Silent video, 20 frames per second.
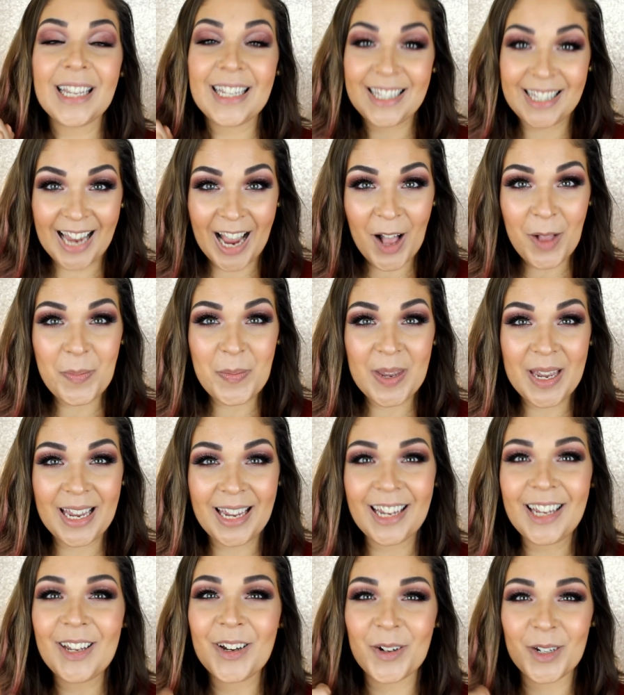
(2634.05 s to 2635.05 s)
tell
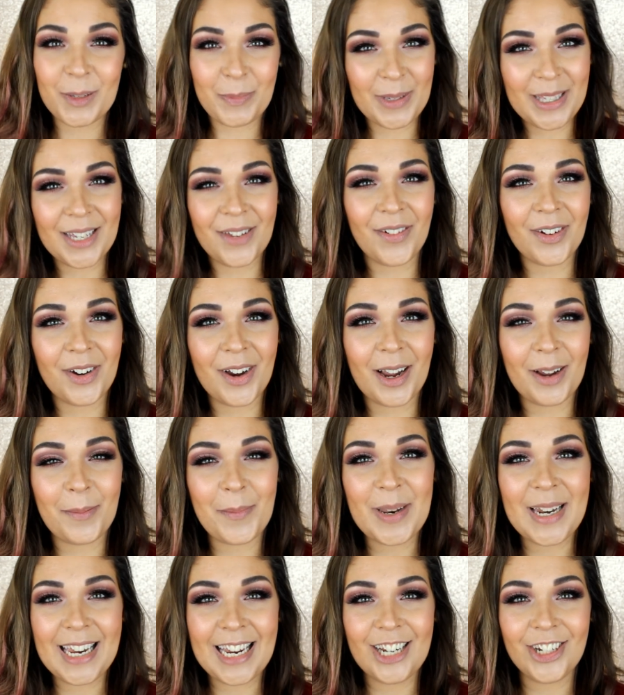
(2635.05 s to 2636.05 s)
me your specific
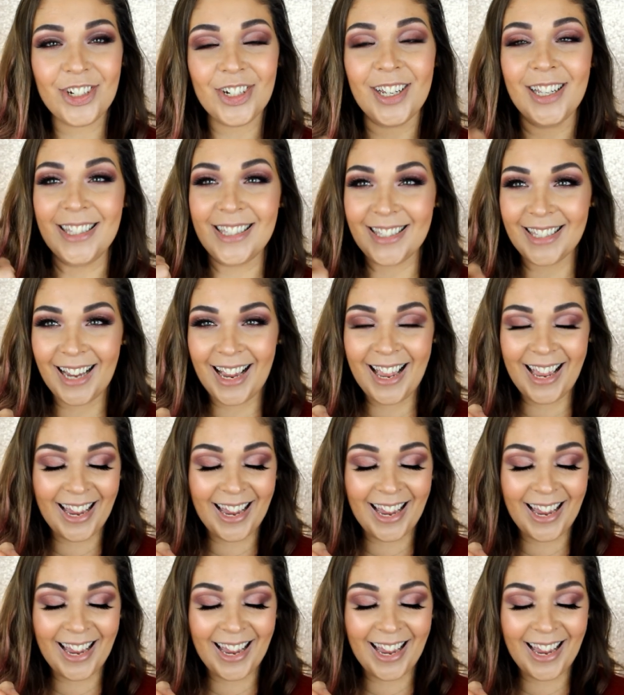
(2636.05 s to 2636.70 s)
recommendations.